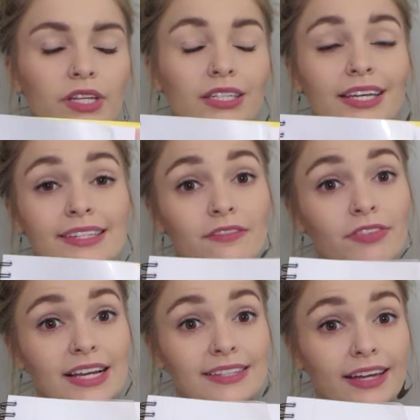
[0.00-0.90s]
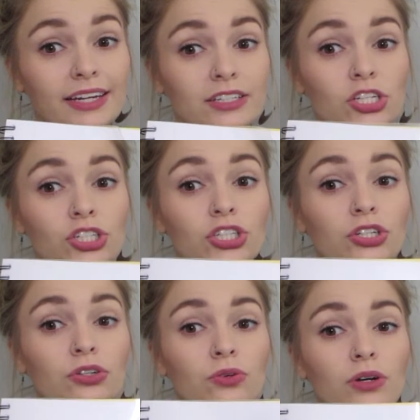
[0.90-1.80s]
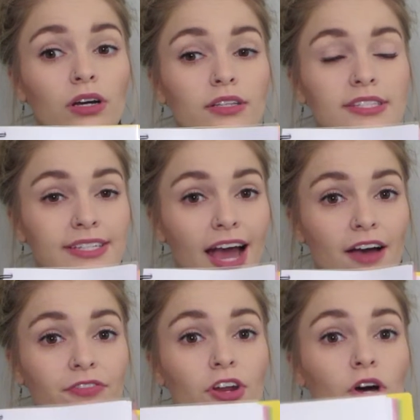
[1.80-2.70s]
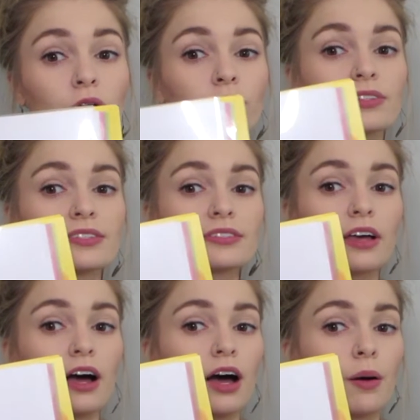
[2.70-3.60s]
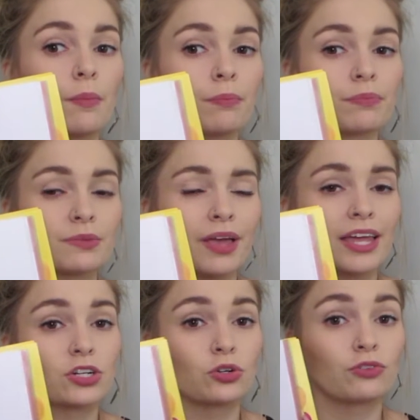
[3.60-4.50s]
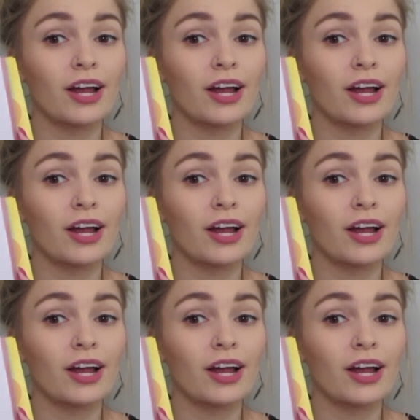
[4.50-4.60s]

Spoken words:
lists of things I need to do, staff notes, some anecdotal